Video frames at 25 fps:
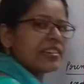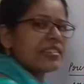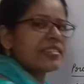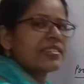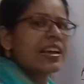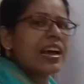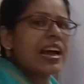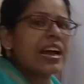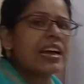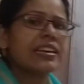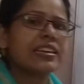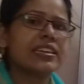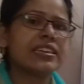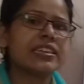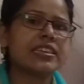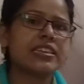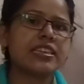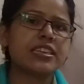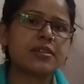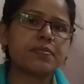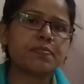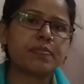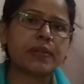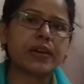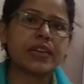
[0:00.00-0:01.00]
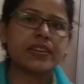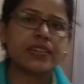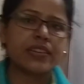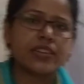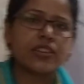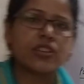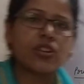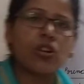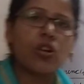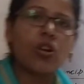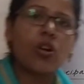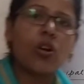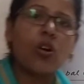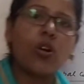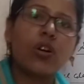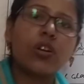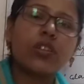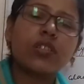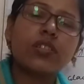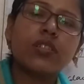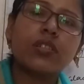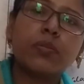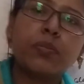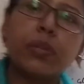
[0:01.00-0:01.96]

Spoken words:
is an independent clause?